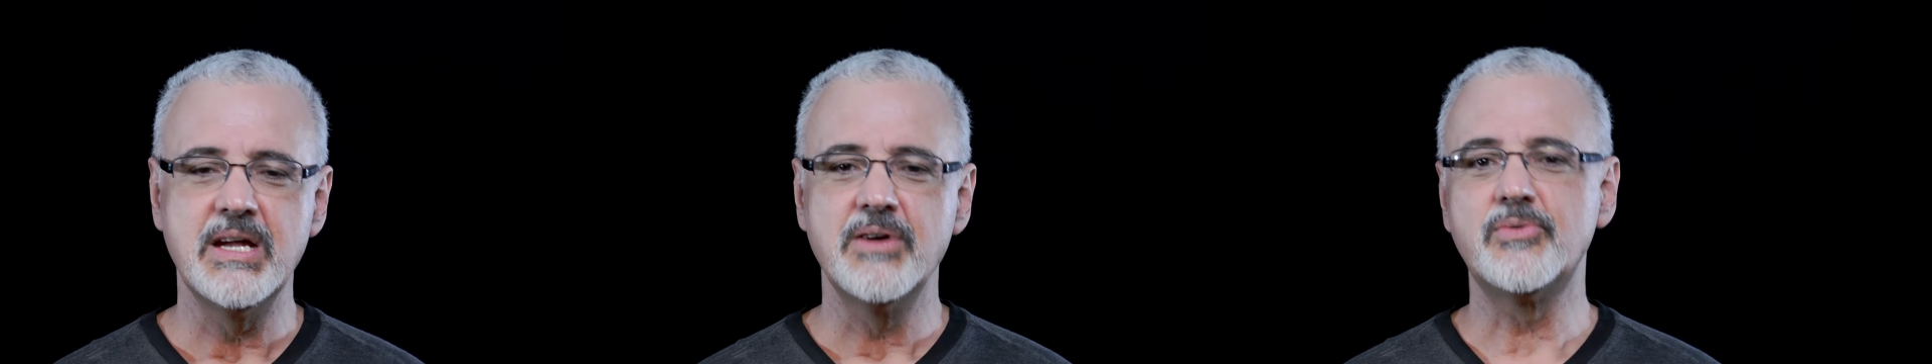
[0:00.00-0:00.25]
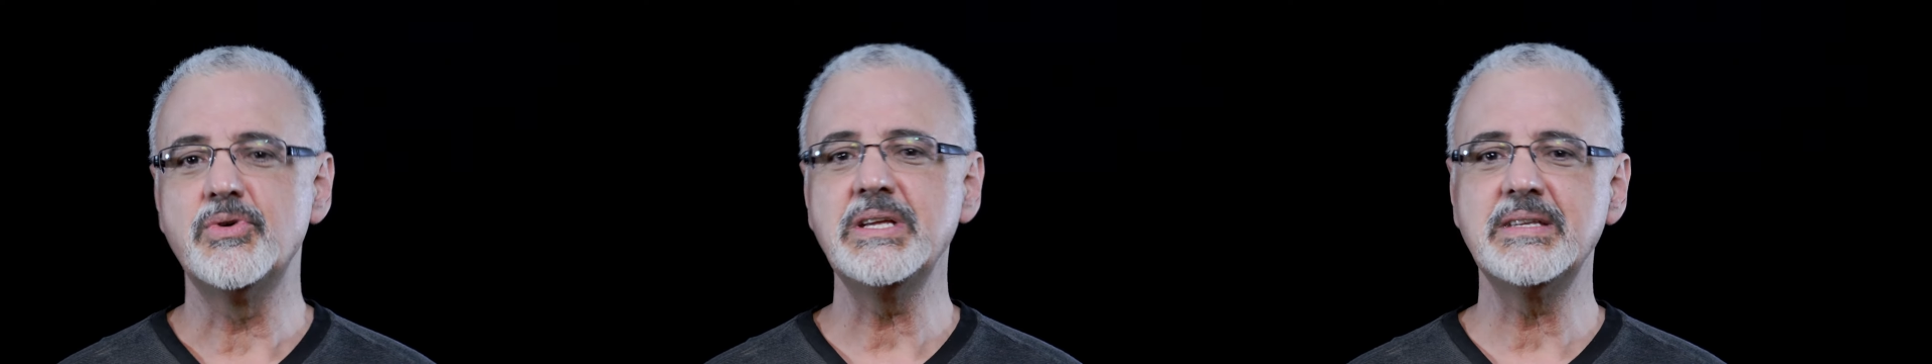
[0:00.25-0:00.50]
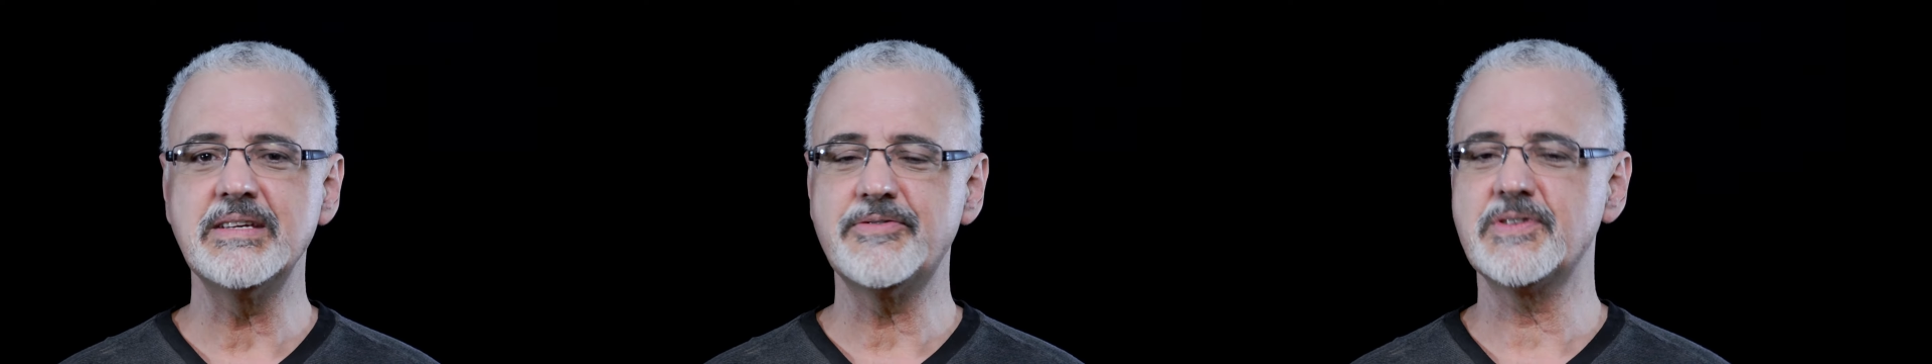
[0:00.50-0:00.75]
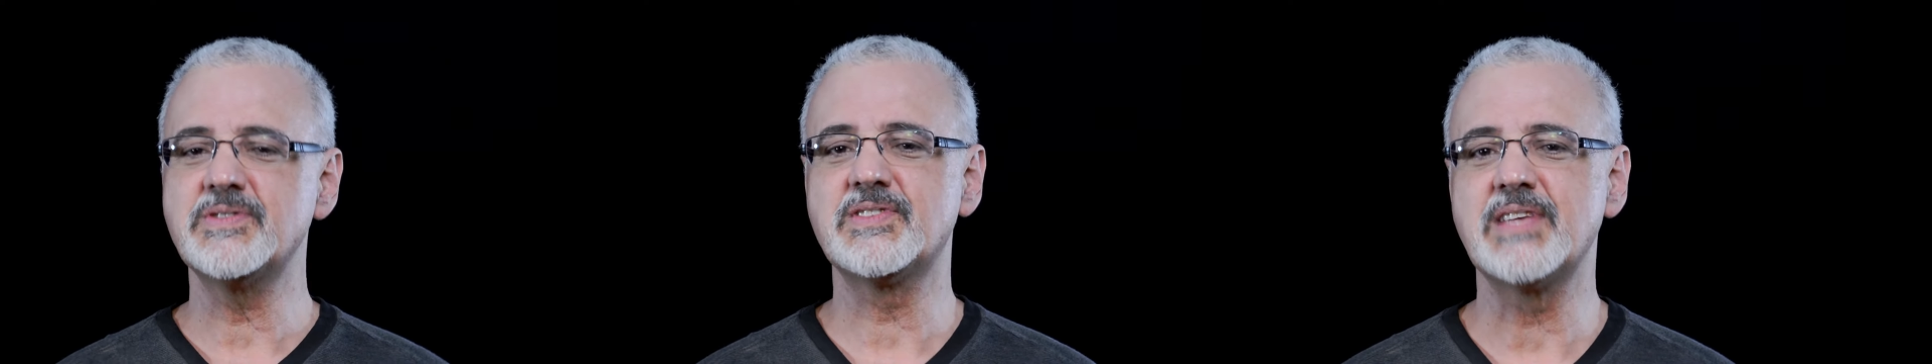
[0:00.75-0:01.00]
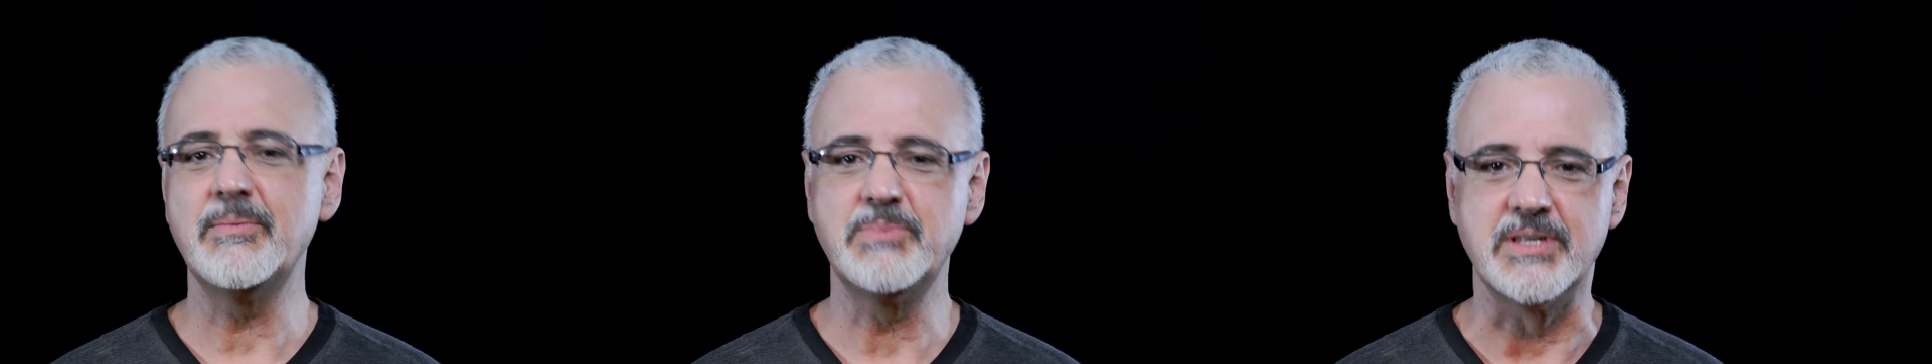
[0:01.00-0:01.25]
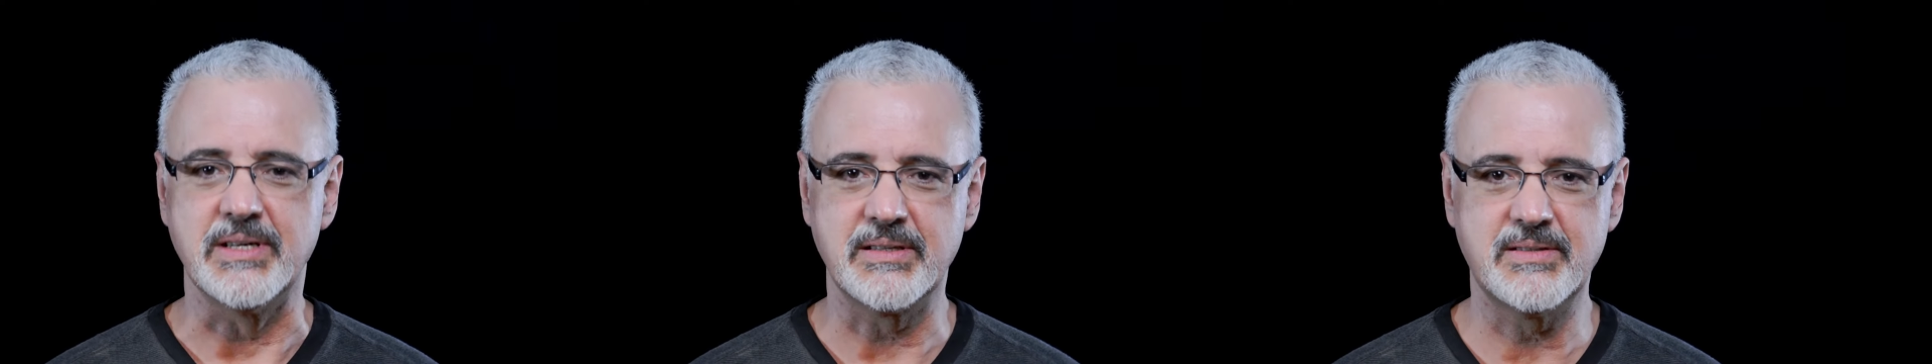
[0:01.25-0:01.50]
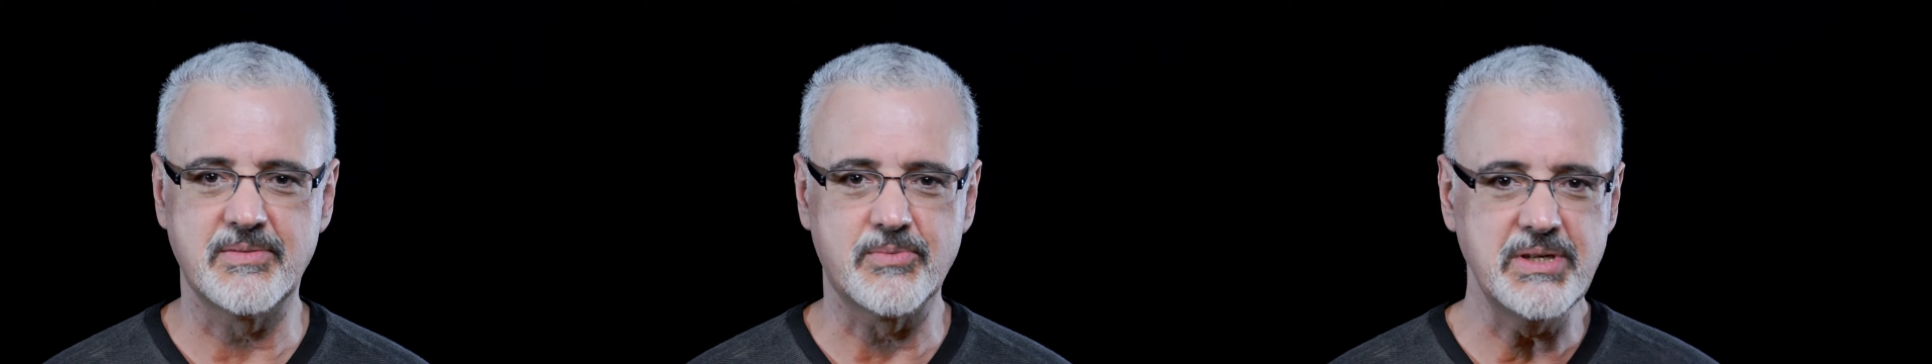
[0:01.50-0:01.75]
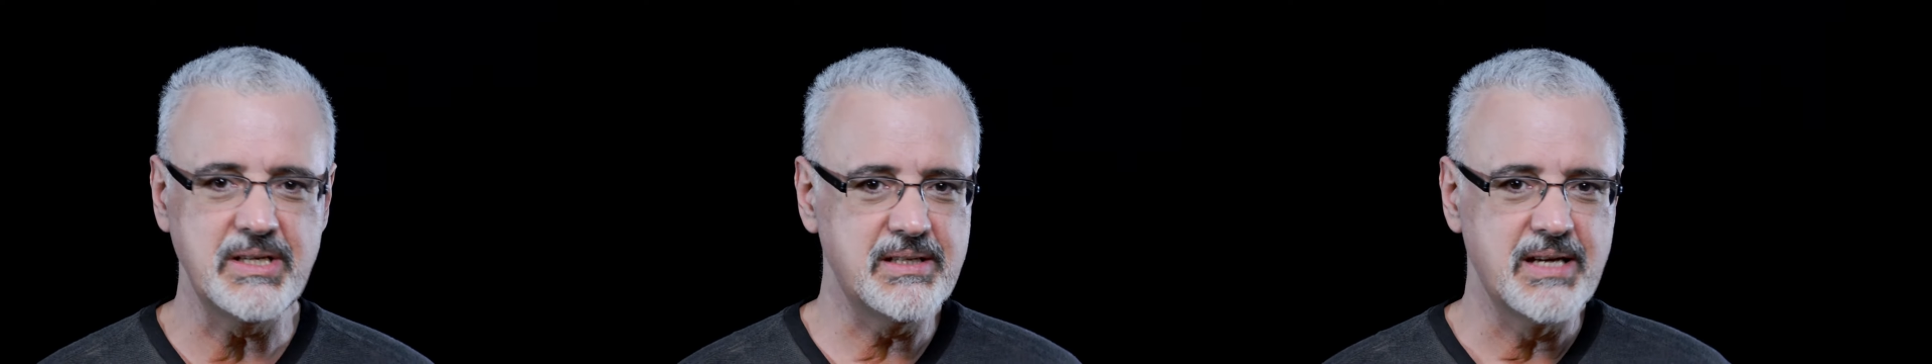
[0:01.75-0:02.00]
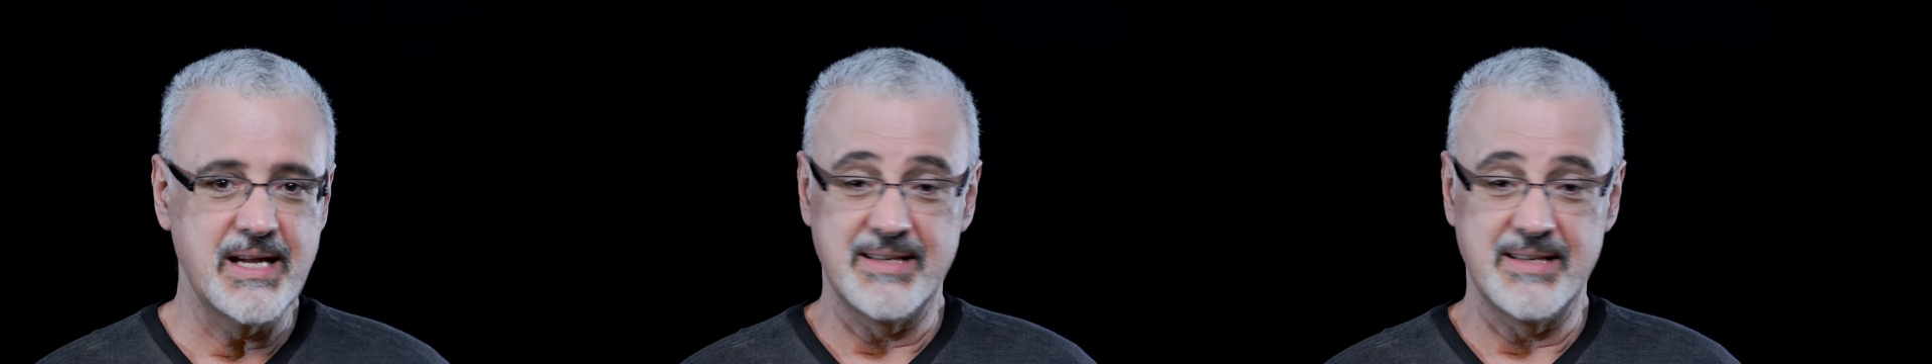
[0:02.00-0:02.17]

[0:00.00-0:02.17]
Read different subjects, read